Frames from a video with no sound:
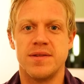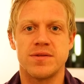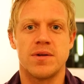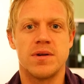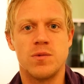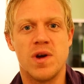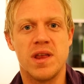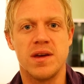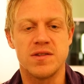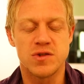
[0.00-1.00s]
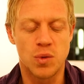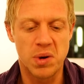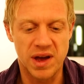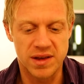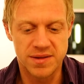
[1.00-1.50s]
it started raining so
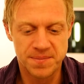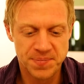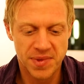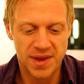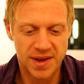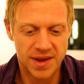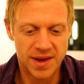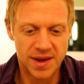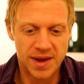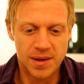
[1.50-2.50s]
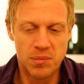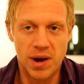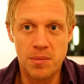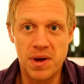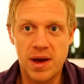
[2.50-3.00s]
bad.
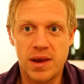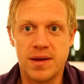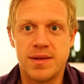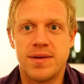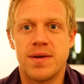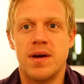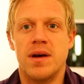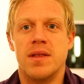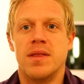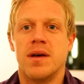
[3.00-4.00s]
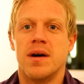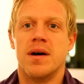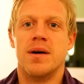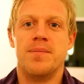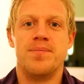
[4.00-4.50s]
But I made it, and
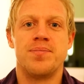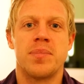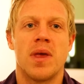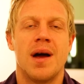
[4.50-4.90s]
um,